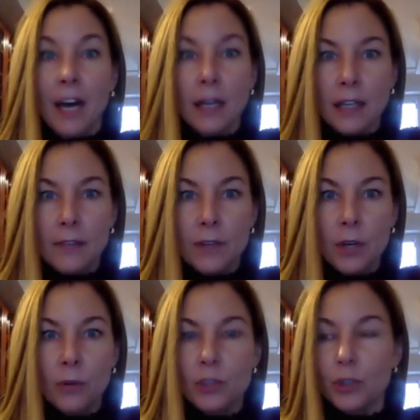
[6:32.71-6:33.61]
a life
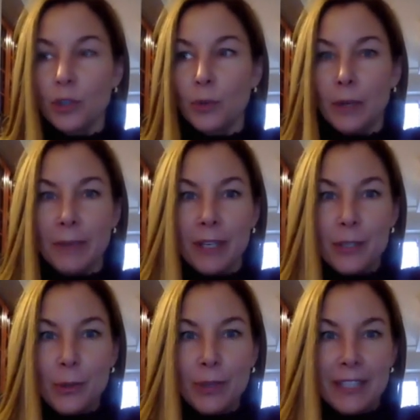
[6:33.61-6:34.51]
coach or you want to be a
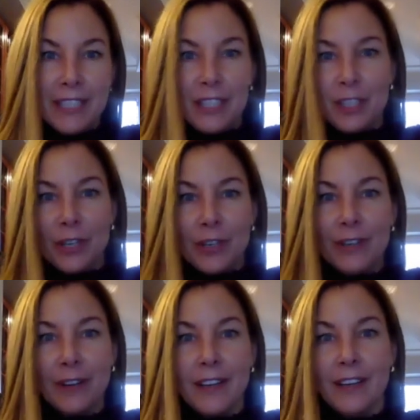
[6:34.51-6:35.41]
yoga teacher
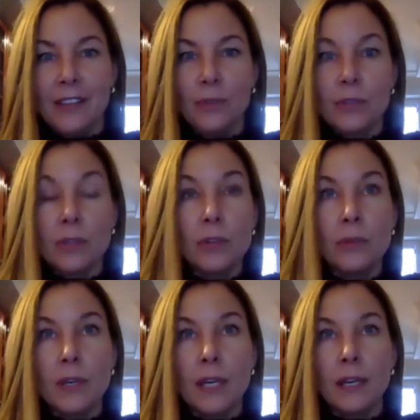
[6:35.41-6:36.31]
and you, so you
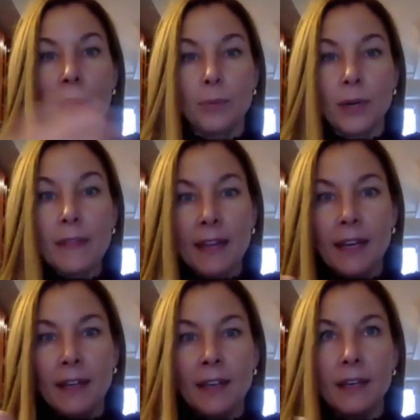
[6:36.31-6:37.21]
can bring
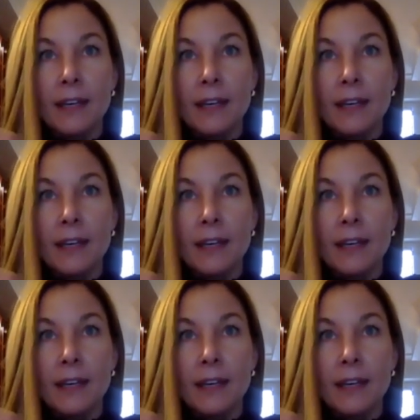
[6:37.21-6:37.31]
that in.